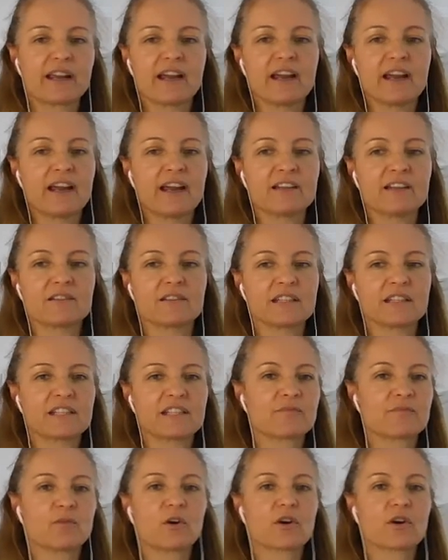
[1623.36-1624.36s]
and
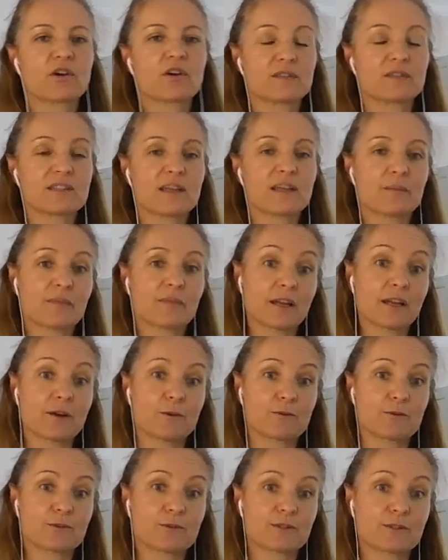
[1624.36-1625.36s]
let's work on something
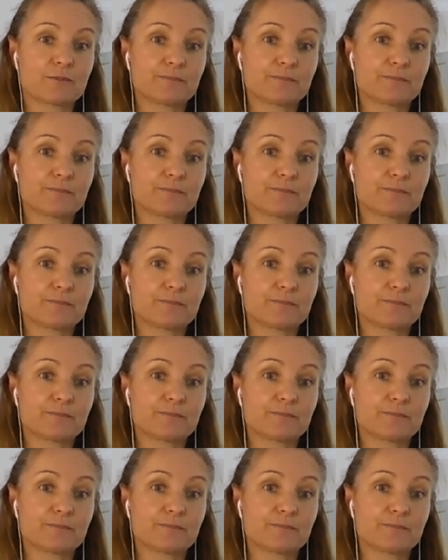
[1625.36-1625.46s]
else.